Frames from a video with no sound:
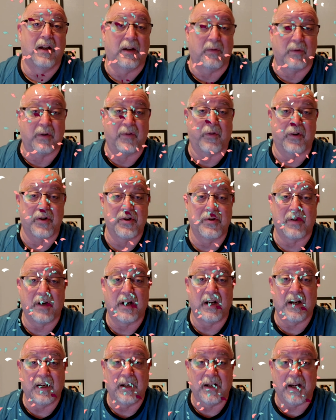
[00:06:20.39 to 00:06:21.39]

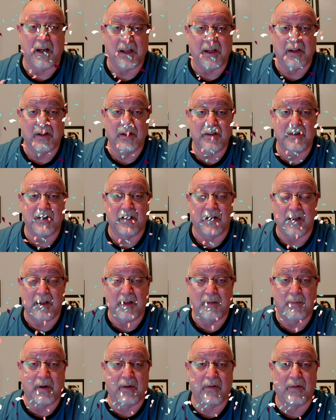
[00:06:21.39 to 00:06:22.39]
refrigerating any goods that
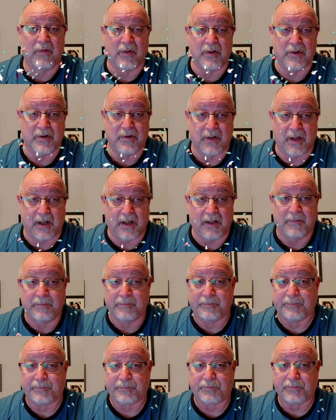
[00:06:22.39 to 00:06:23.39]
need to be refrigerated.